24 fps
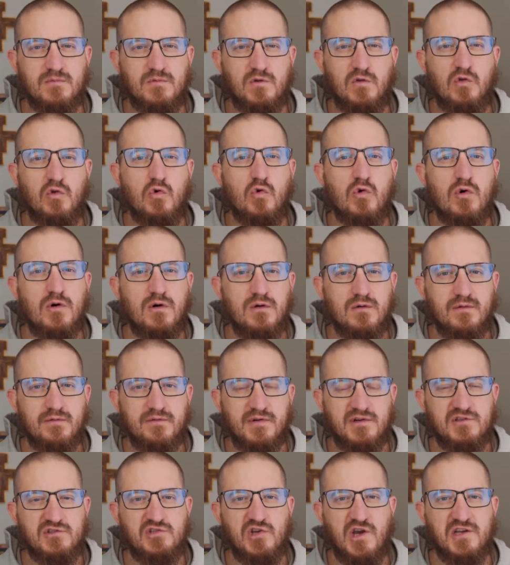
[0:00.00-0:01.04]
tool
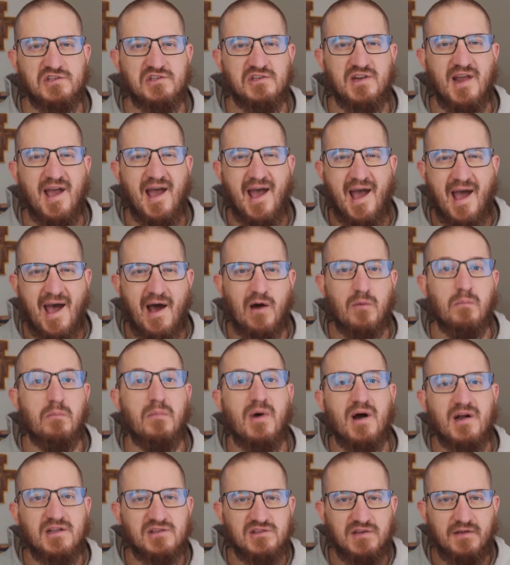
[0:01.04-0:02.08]
for judging how
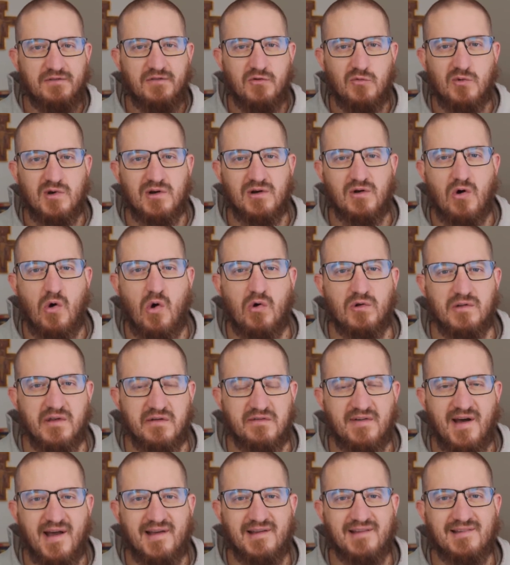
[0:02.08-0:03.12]
much if you will holy
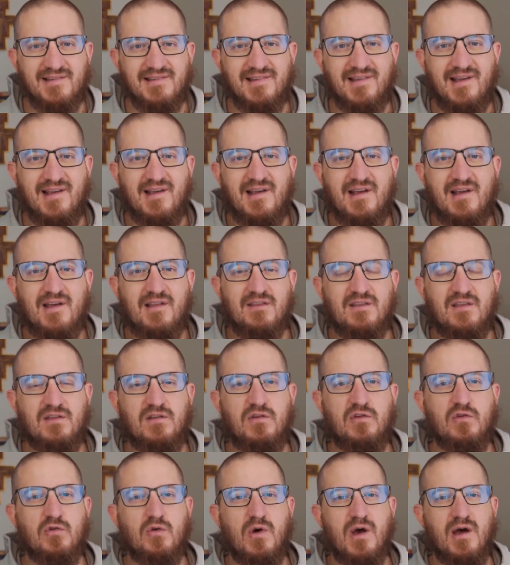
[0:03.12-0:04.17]
violence to
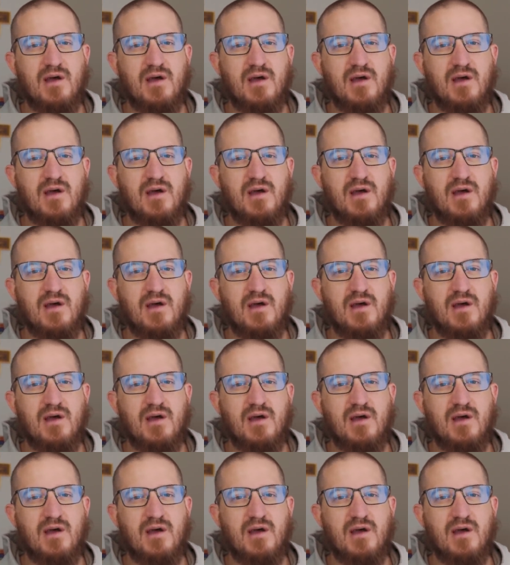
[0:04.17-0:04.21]
do.